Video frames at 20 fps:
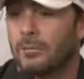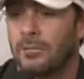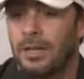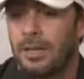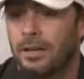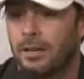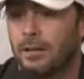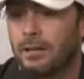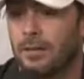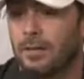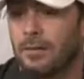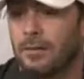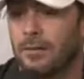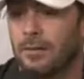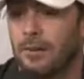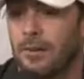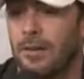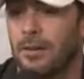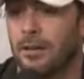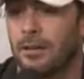I mean, I'm
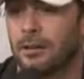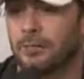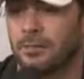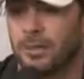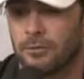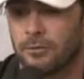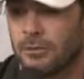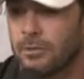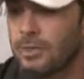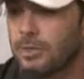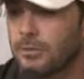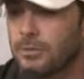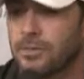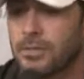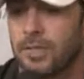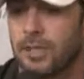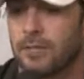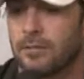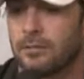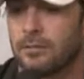definitely
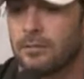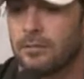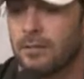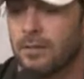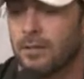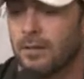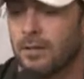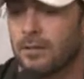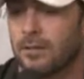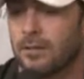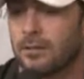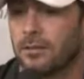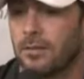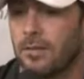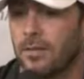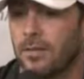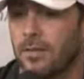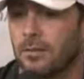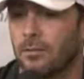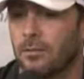upset, and
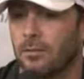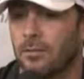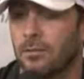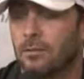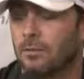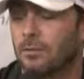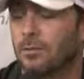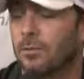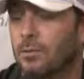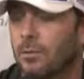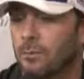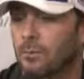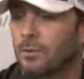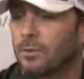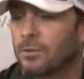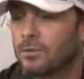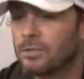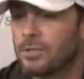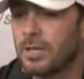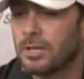what it really
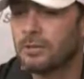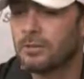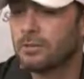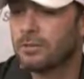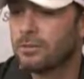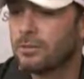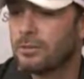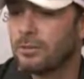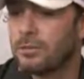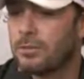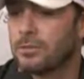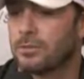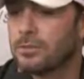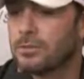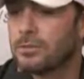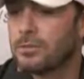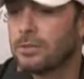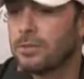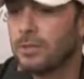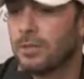boils down to
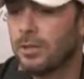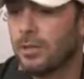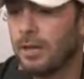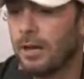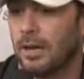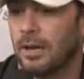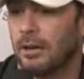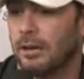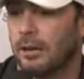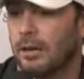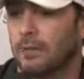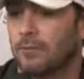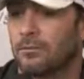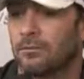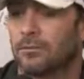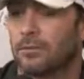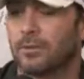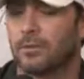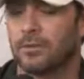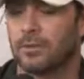is I don't
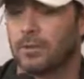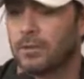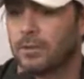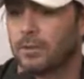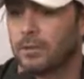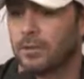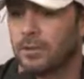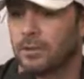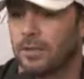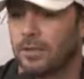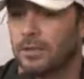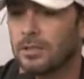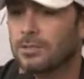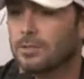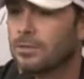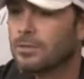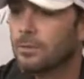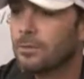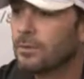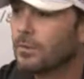feel that at
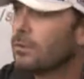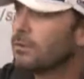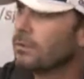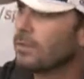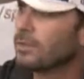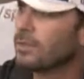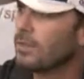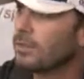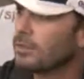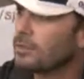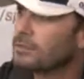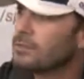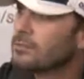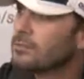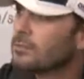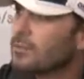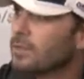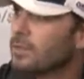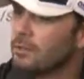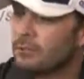least two of the three
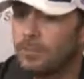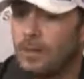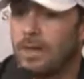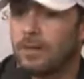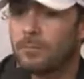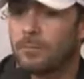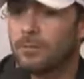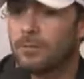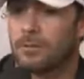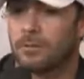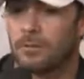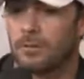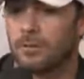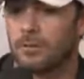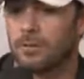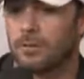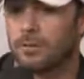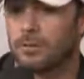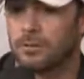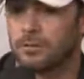things that have happened
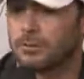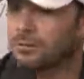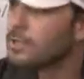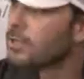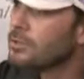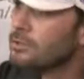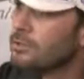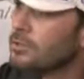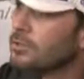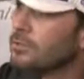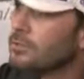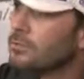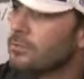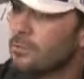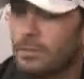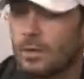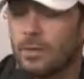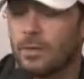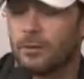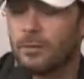are intentional.
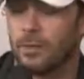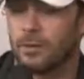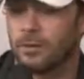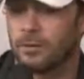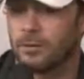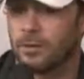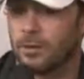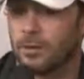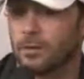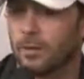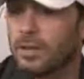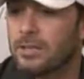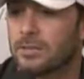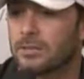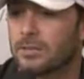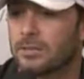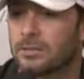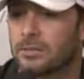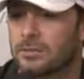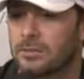They were
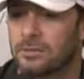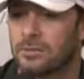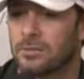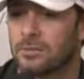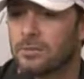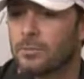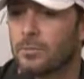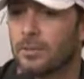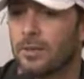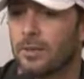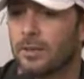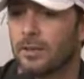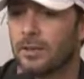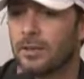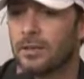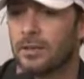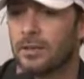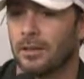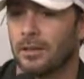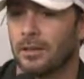racing instances, but
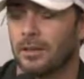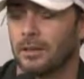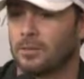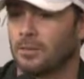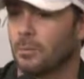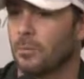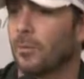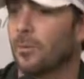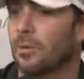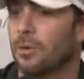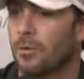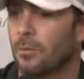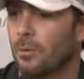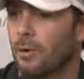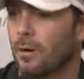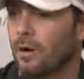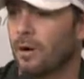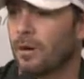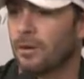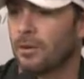there's a point
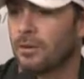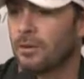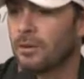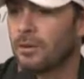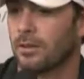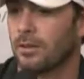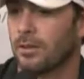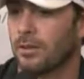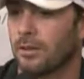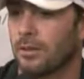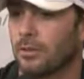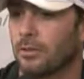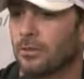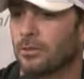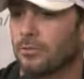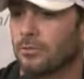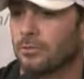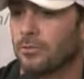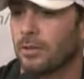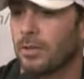where
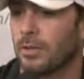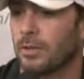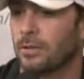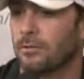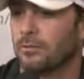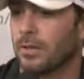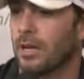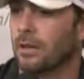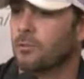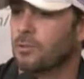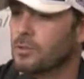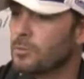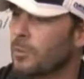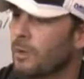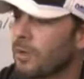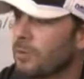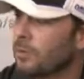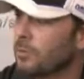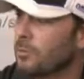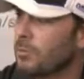you've got to
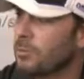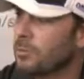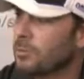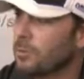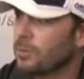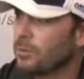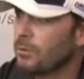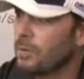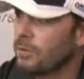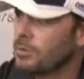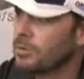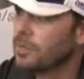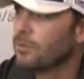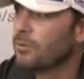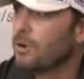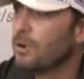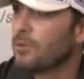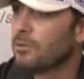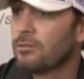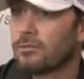respect the people you're racing
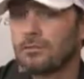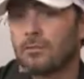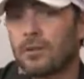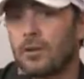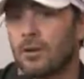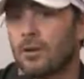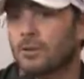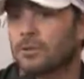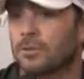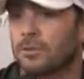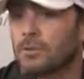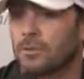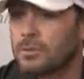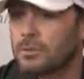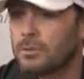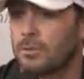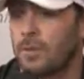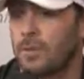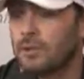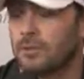around, and also
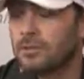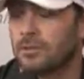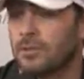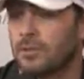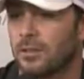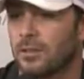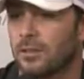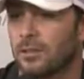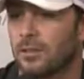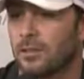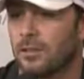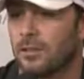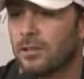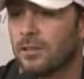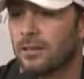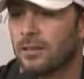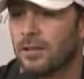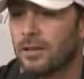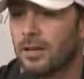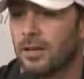respect
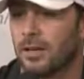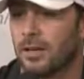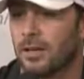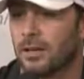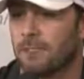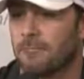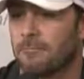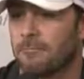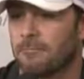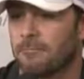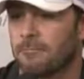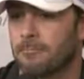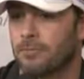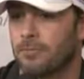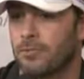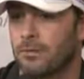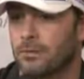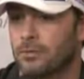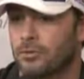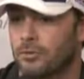the
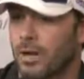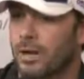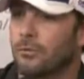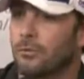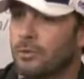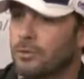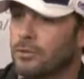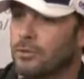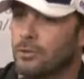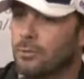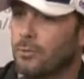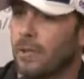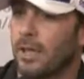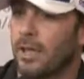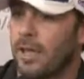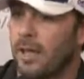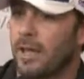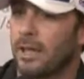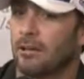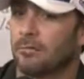driver that you may
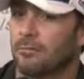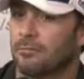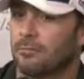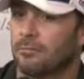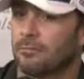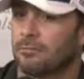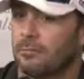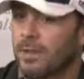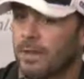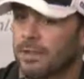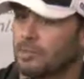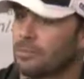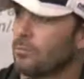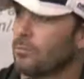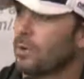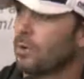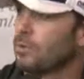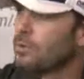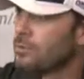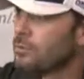have had some
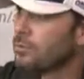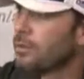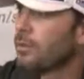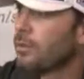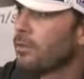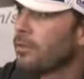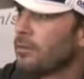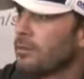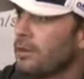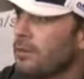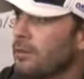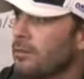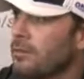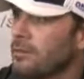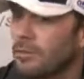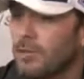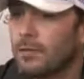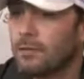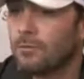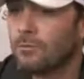run-ins with.
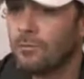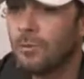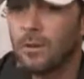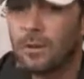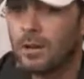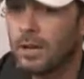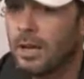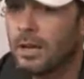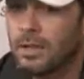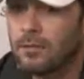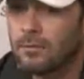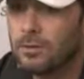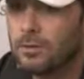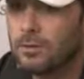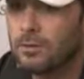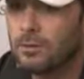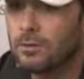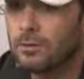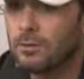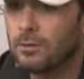And Juan and I have
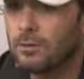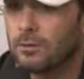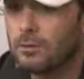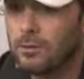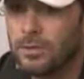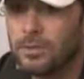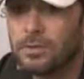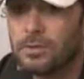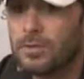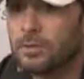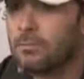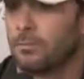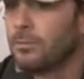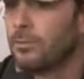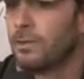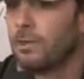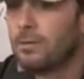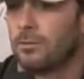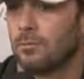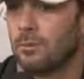a friendship,
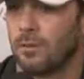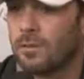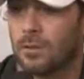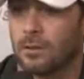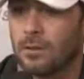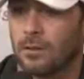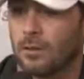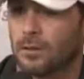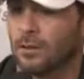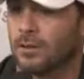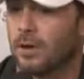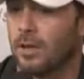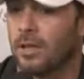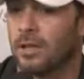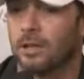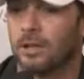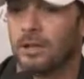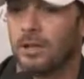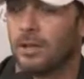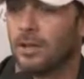and we get along great.